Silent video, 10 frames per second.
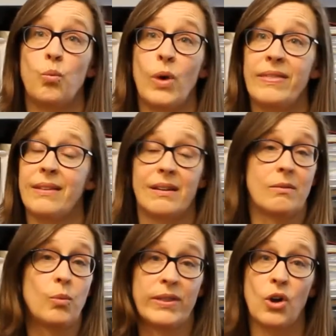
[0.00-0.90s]
what
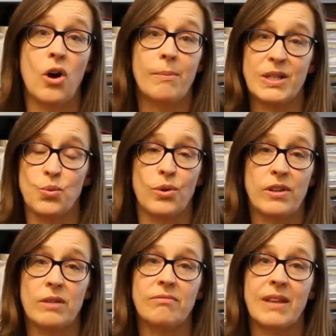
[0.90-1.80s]
the comments were
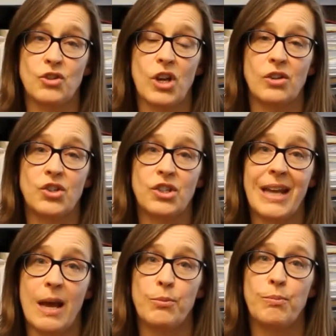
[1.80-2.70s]
that, that Judge
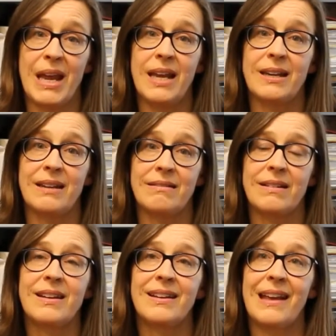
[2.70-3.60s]
Camp made
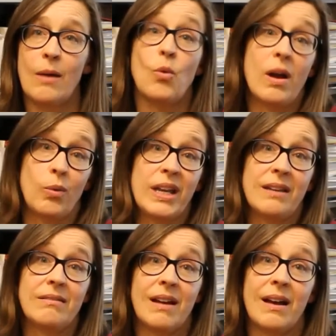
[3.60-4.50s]
and why we